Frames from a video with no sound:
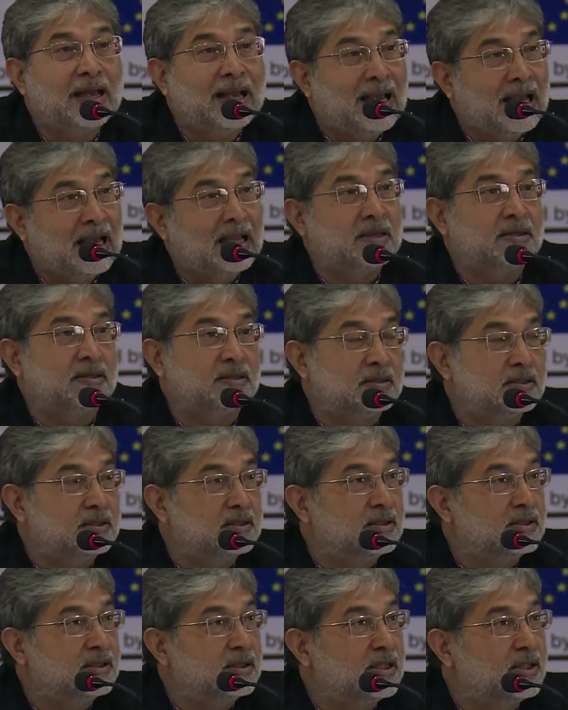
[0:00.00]
And
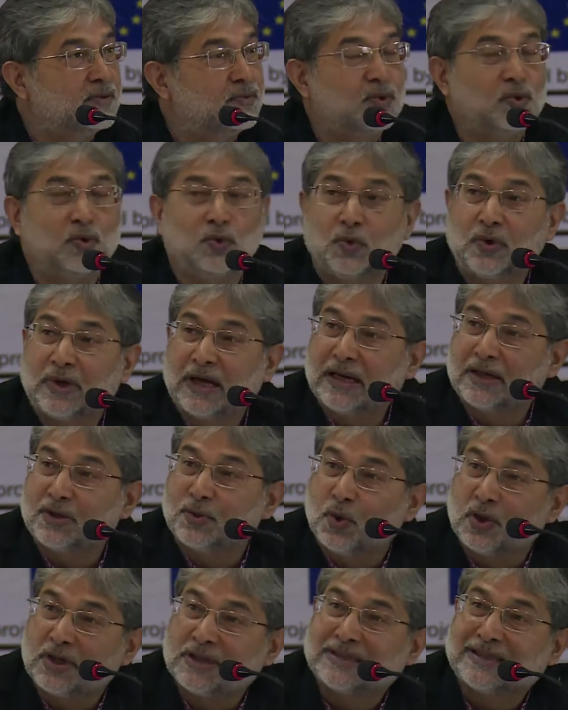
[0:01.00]
if you look
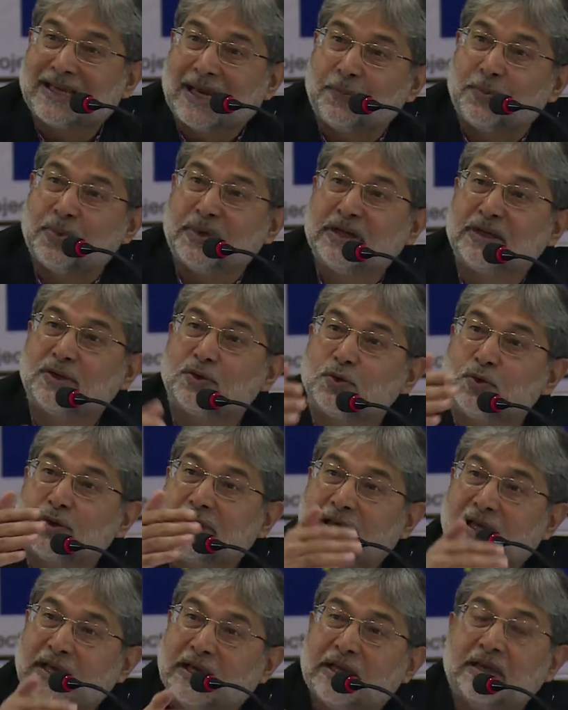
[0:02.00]
at what is happening to
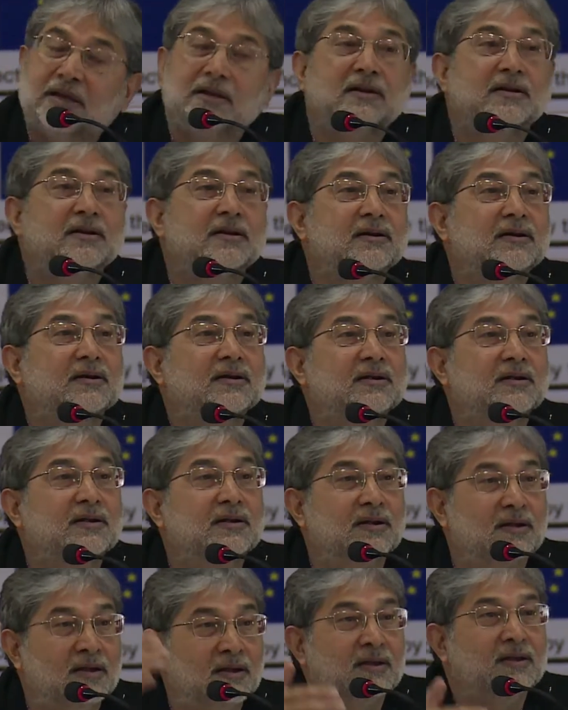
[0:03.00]
their,
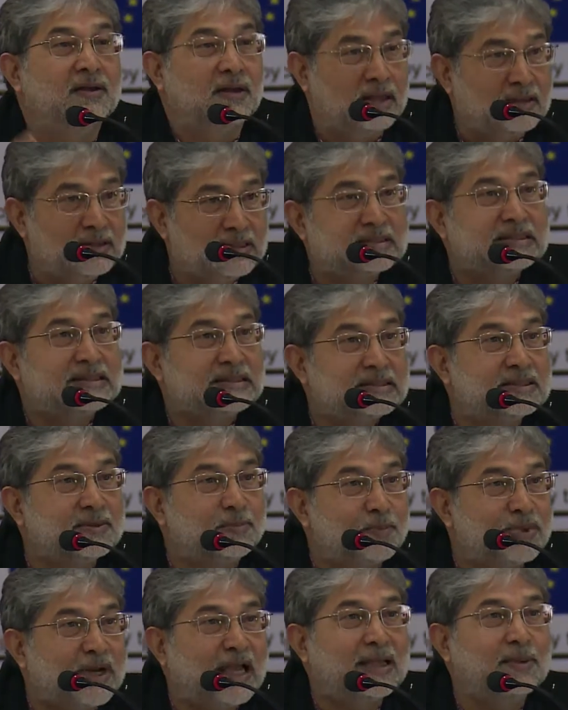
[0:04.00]
and this is the
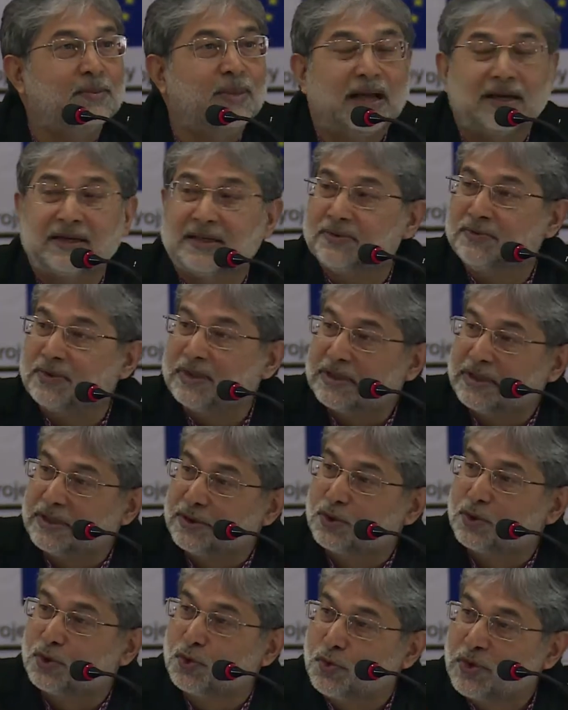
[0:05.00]
prime
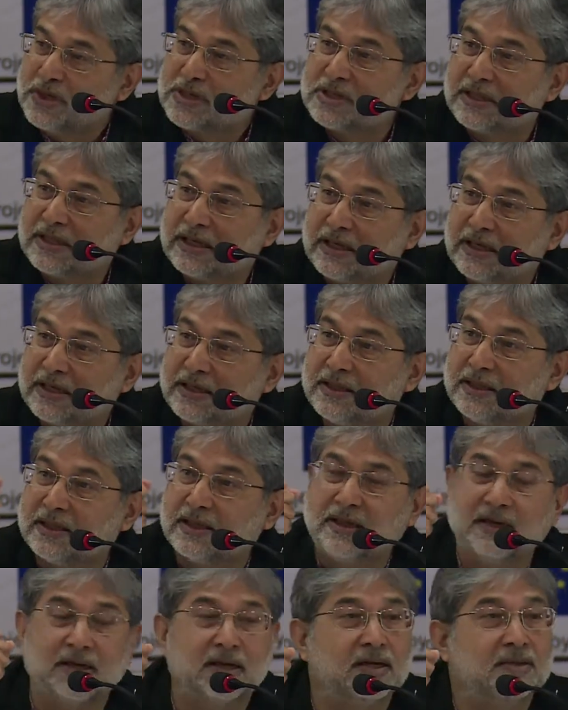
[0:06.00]
activity through which they get
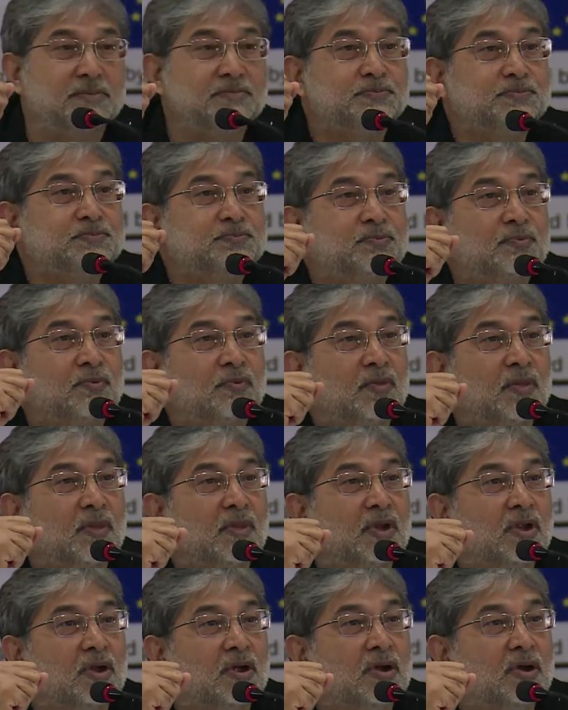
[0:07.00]
their income,
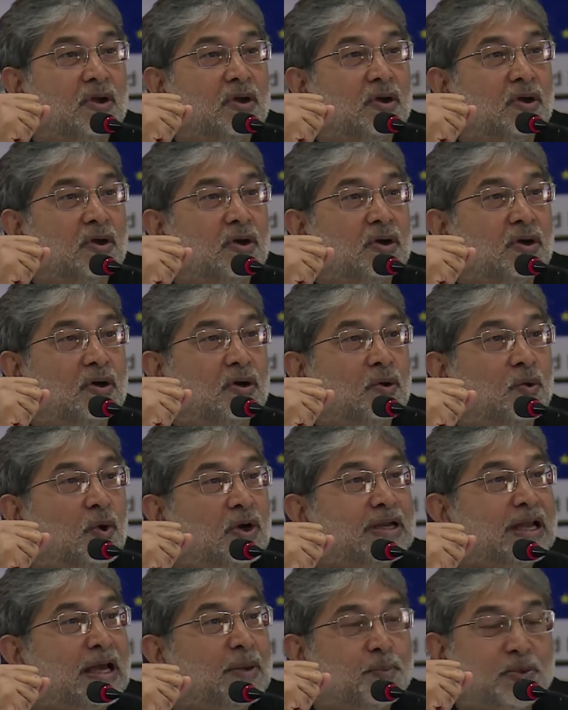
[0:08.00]

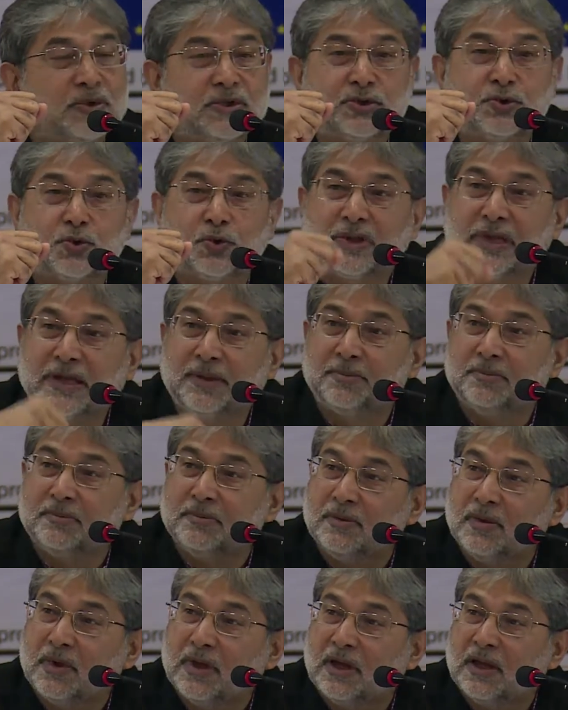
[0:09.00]
what happens to
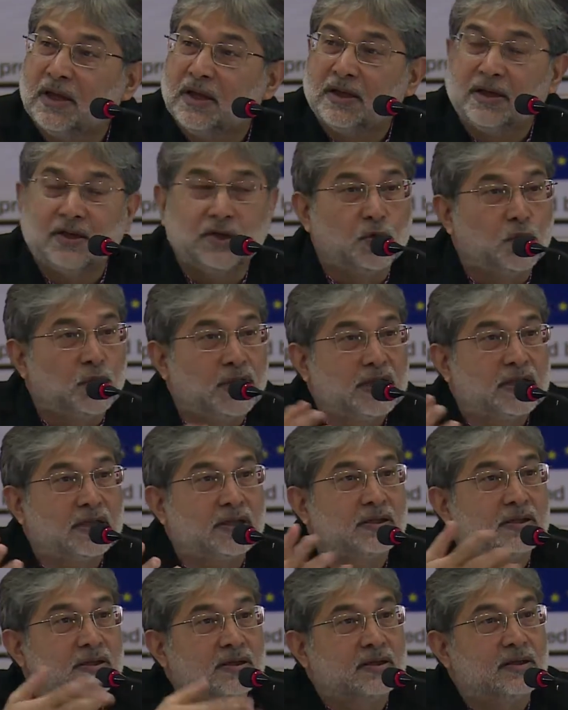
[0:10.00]
them
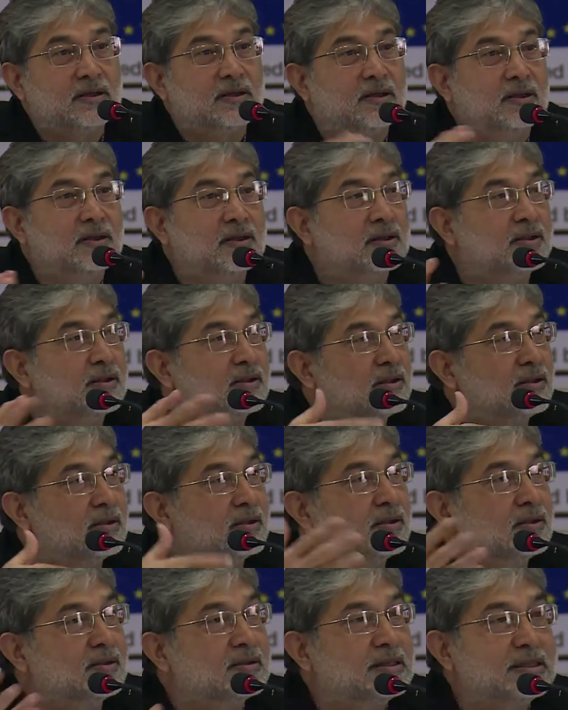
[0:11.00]
during
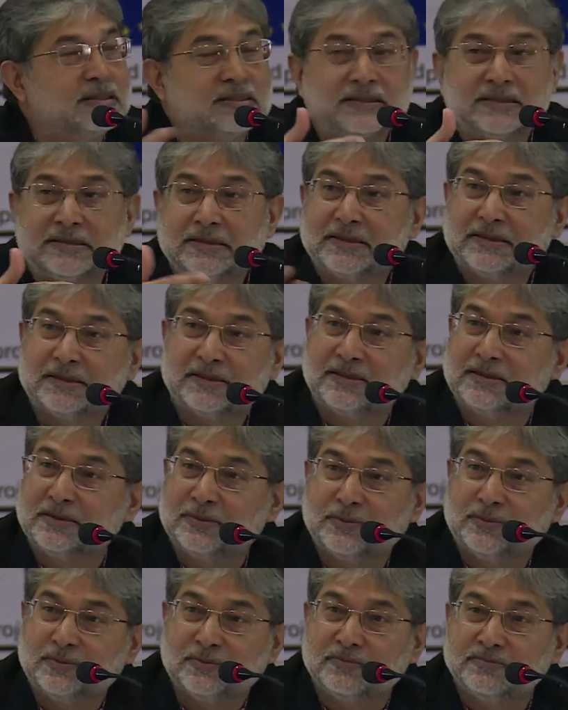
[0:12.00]
this
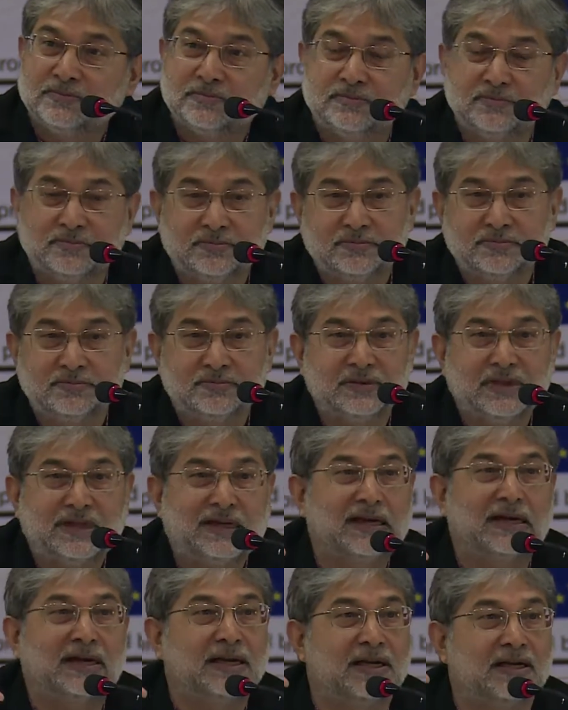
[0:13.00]

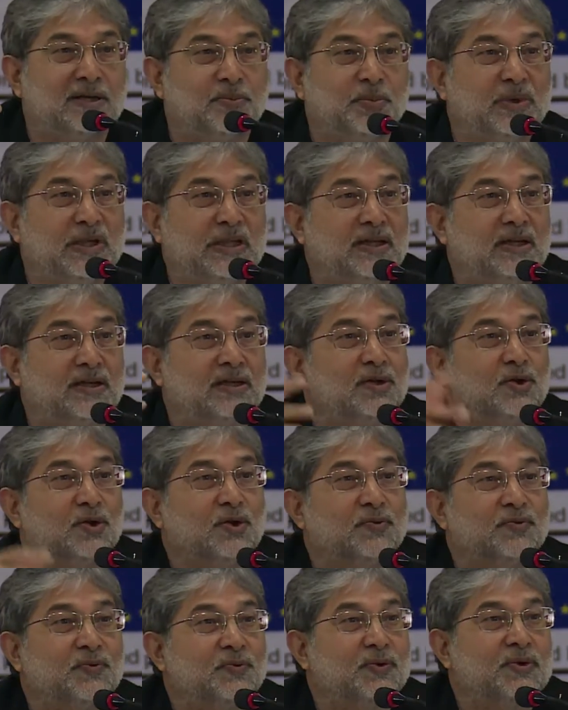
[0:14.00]
great period
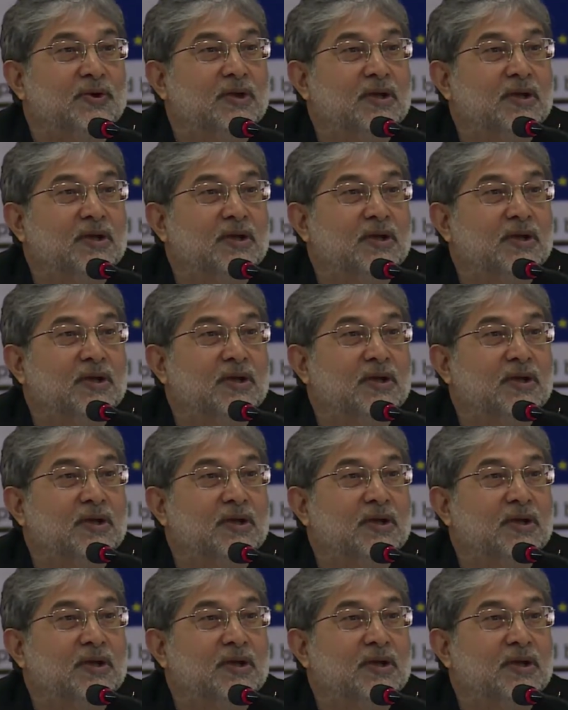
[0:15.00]
of